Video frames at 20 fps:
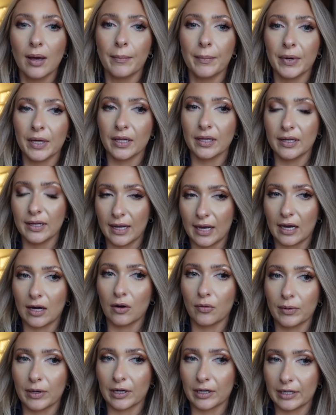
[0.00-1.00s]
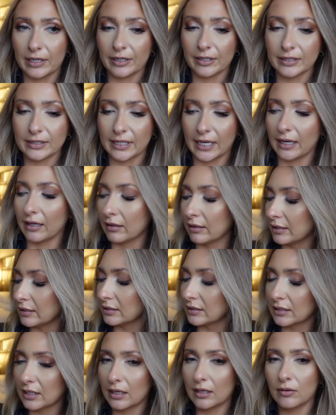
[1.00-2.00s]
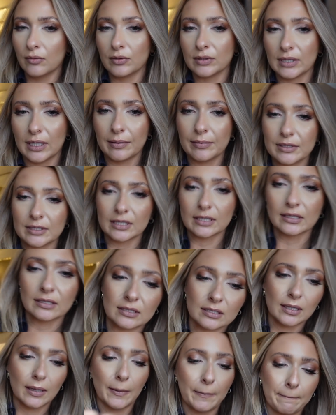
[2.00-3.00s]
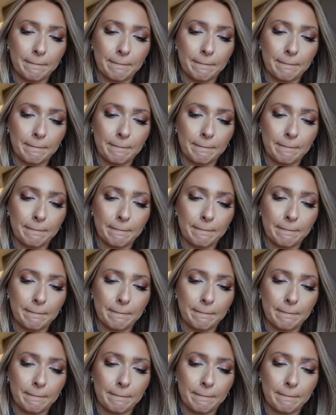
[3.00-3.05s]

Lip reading: but now we are here in Dallas. What time is it?